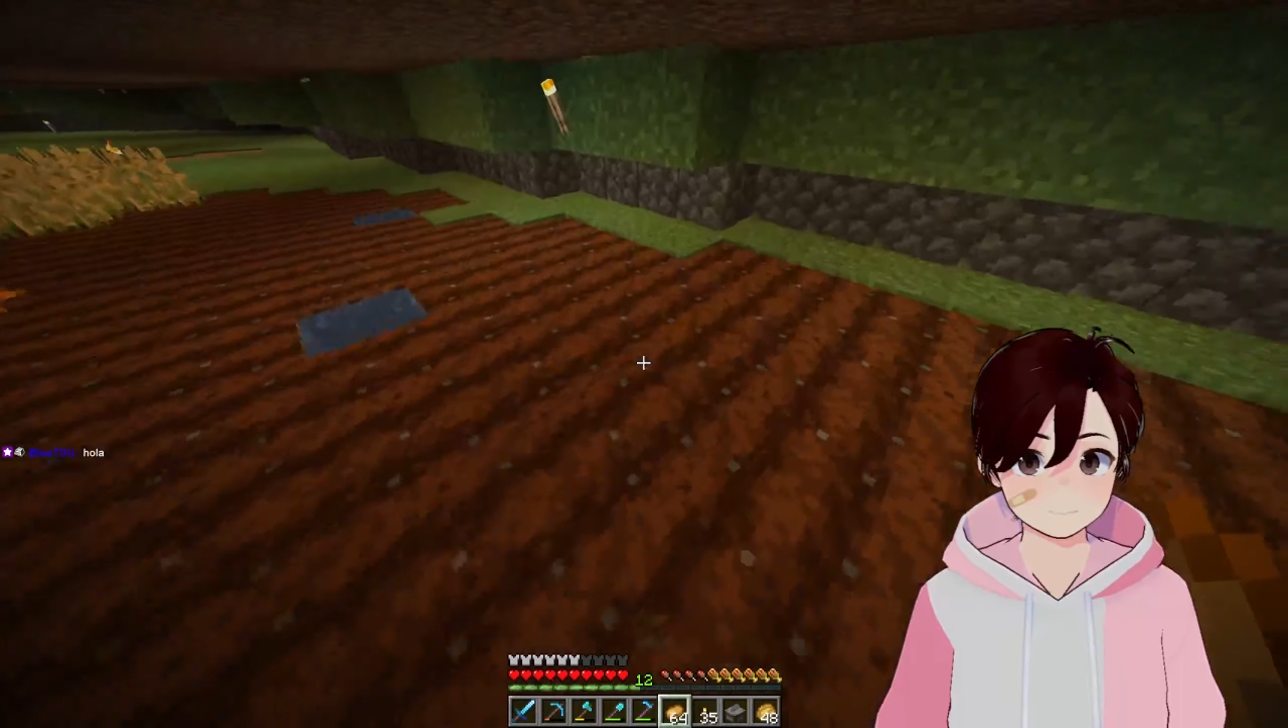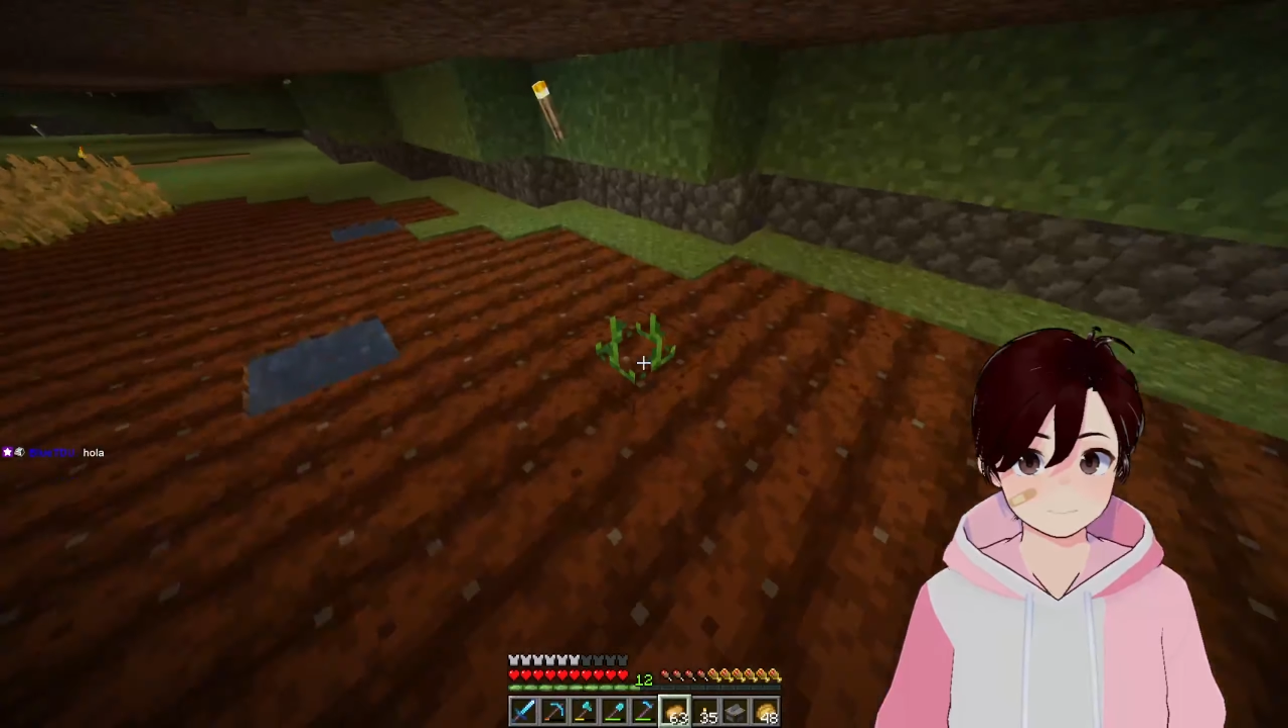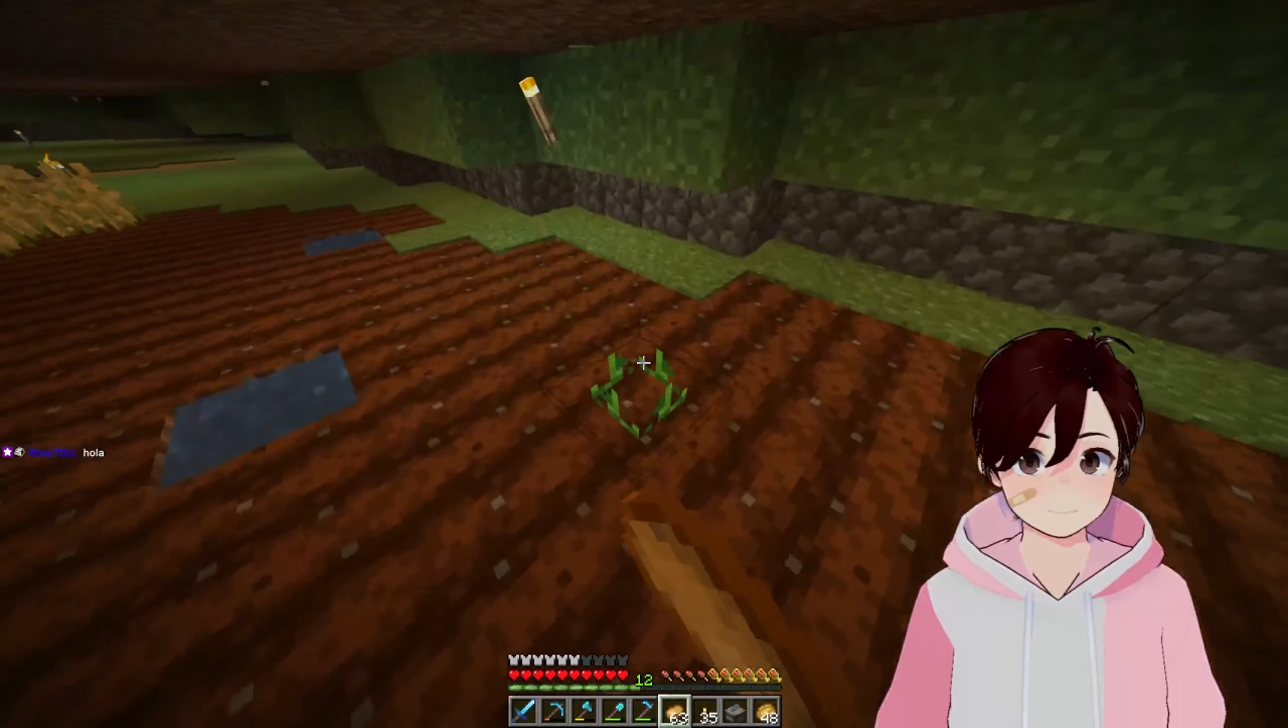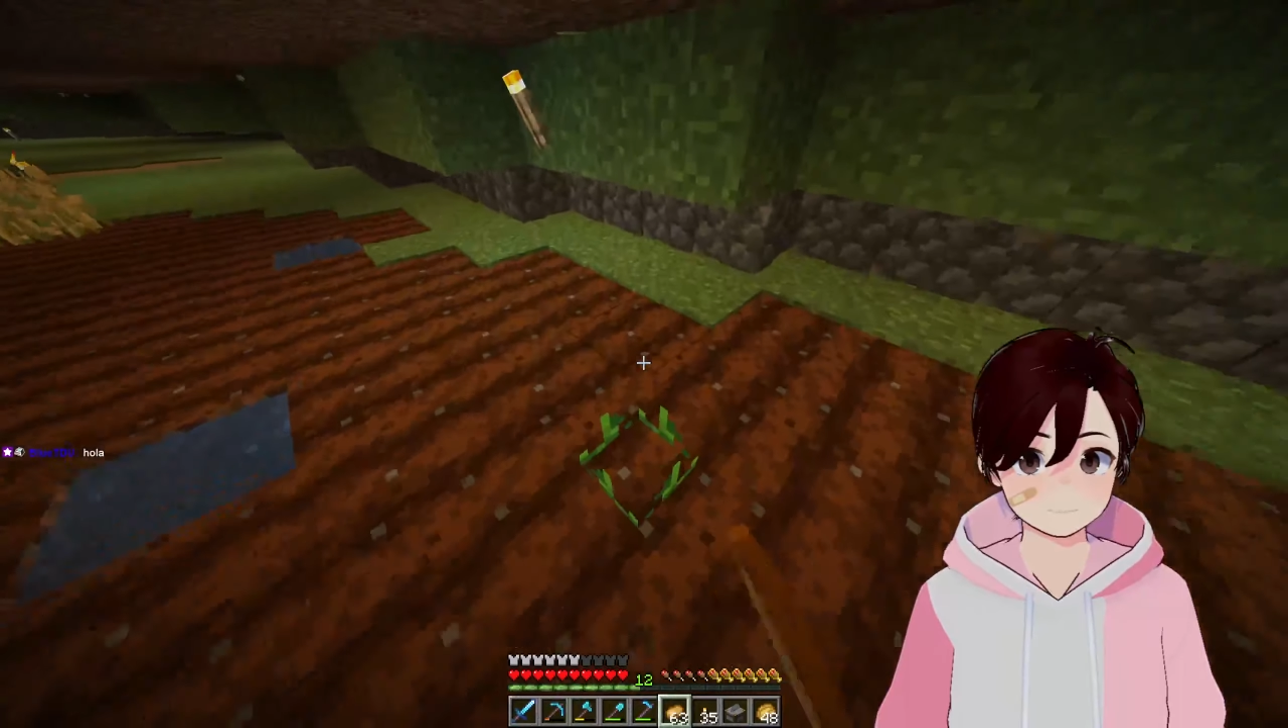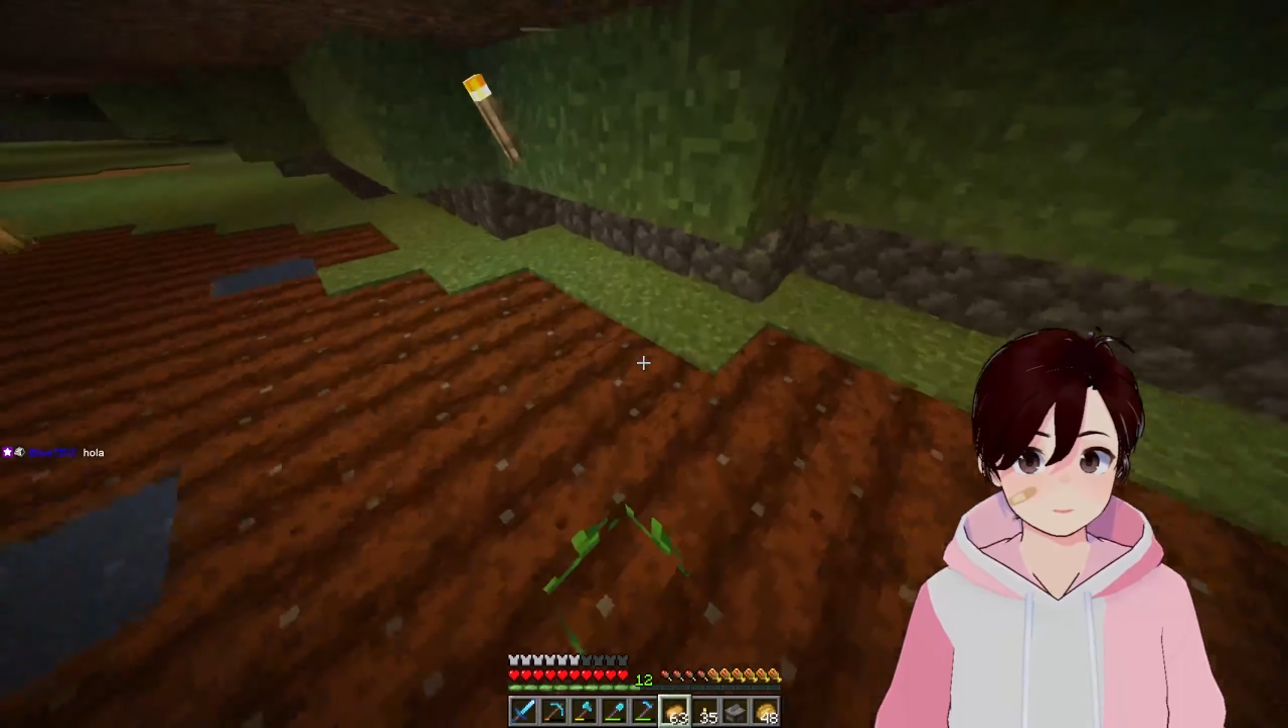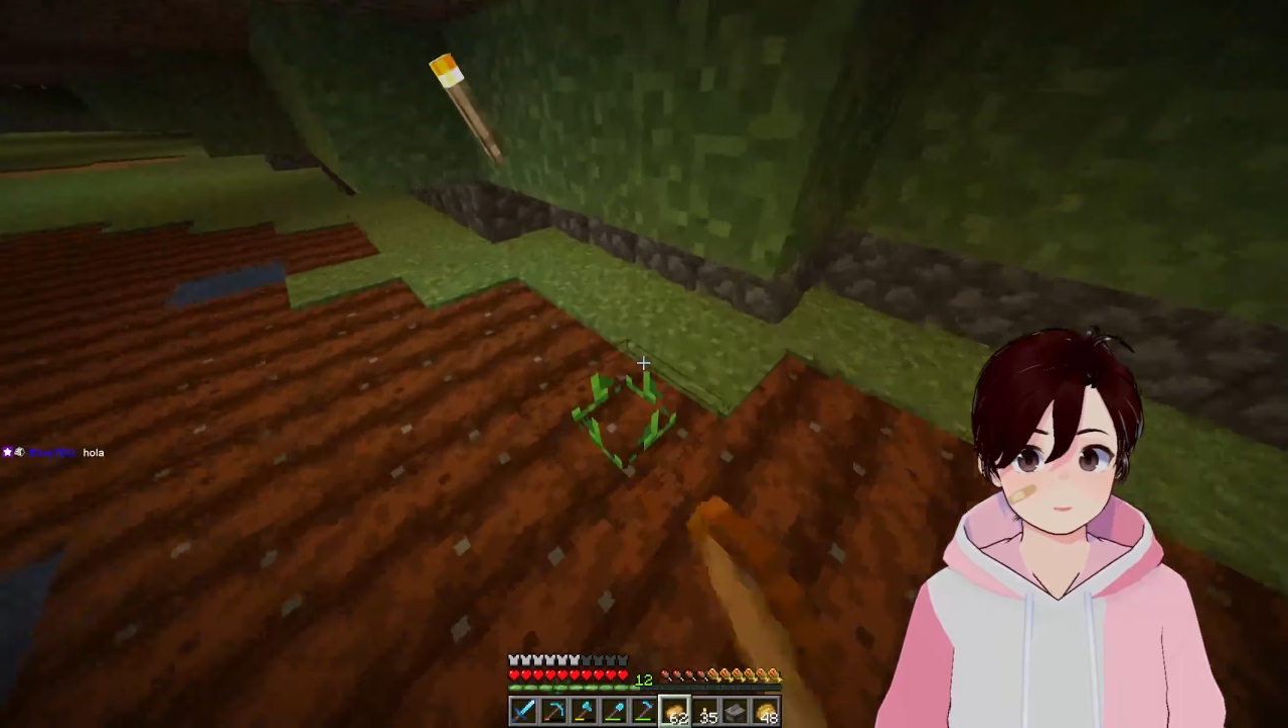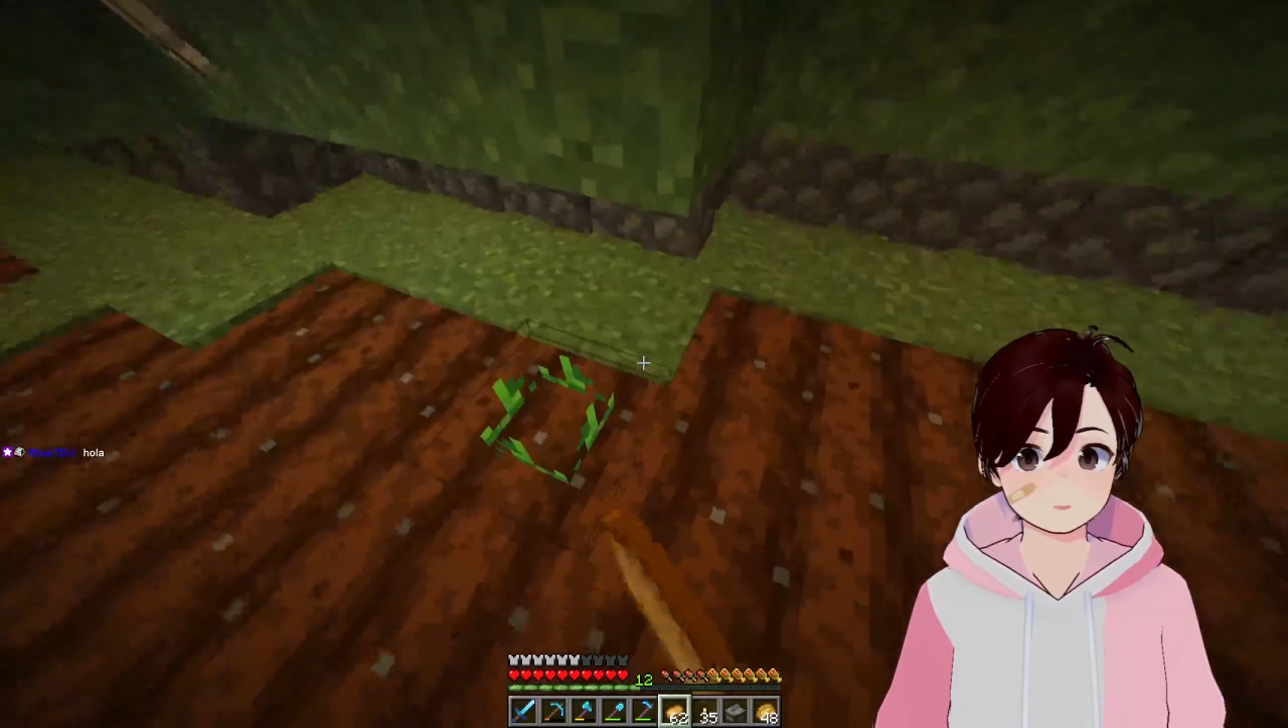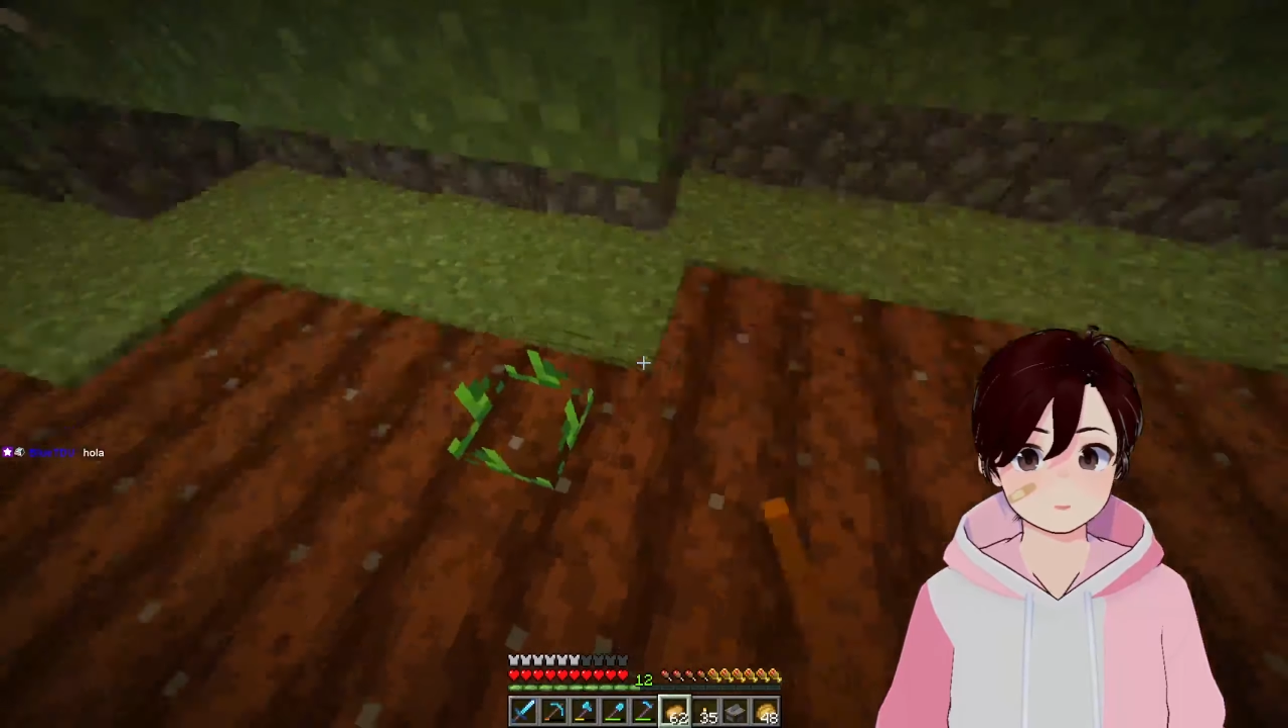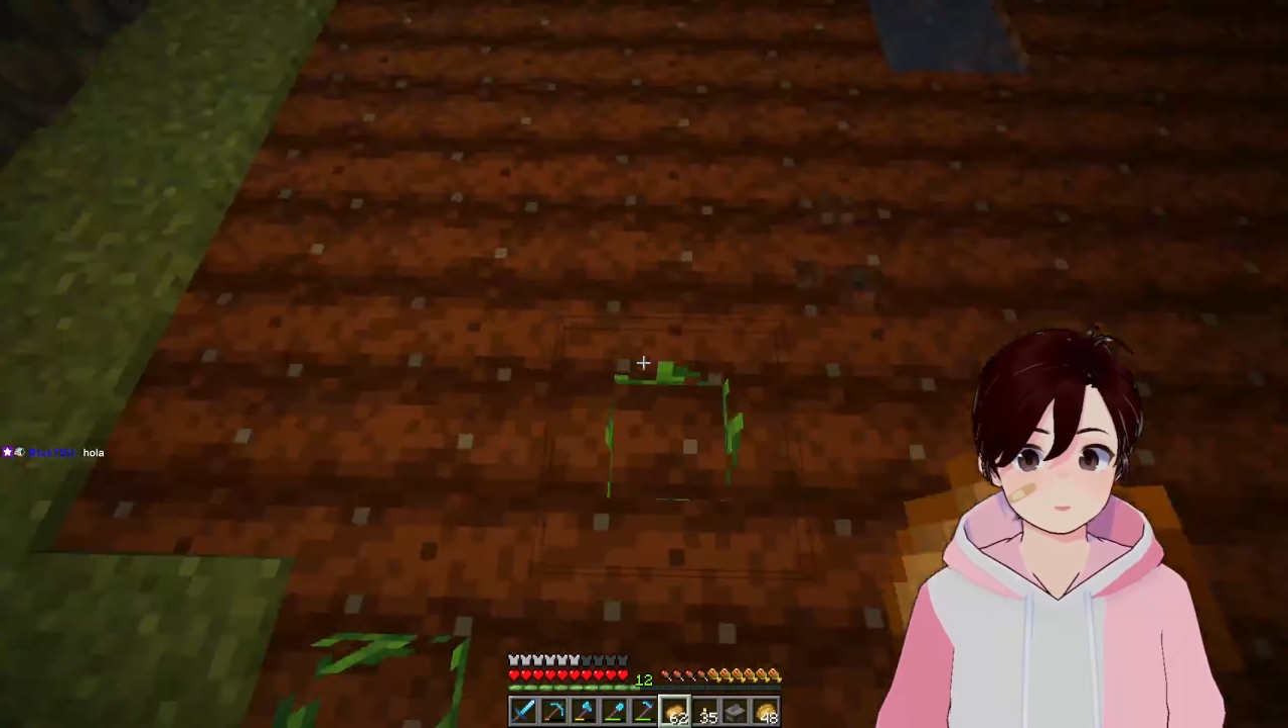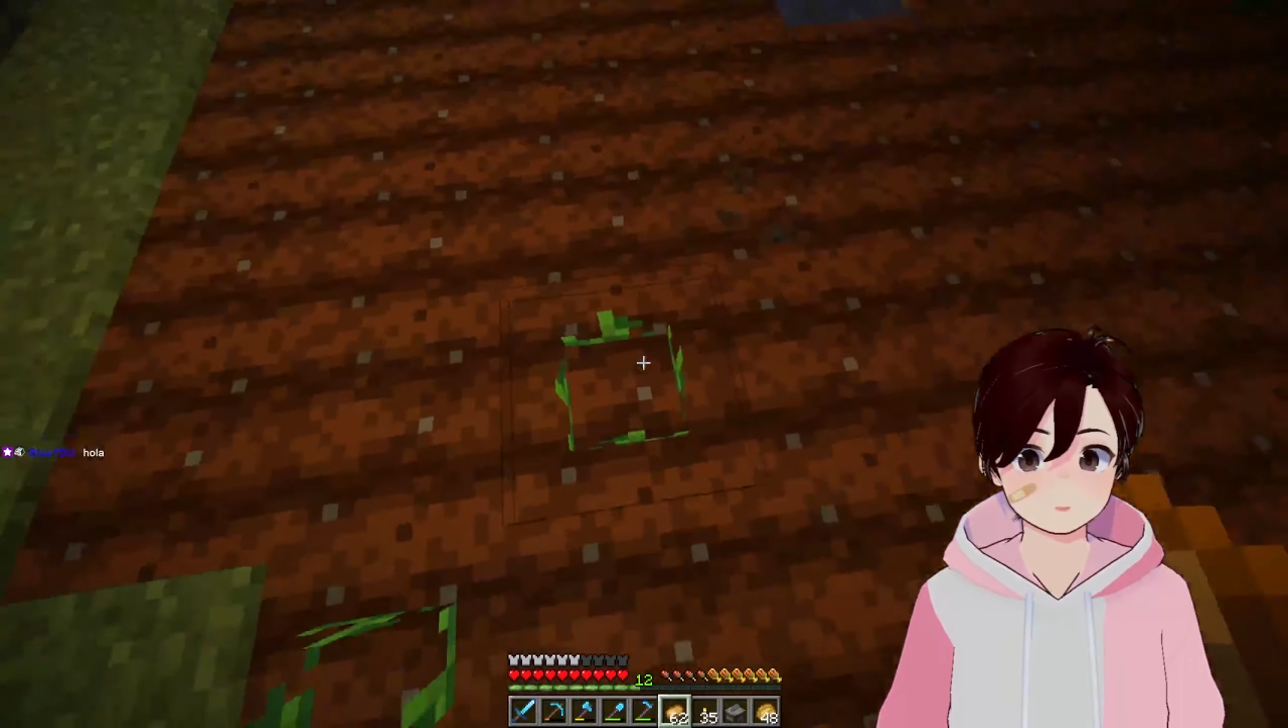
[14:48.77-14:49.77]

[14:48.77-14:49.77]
Because there's not enough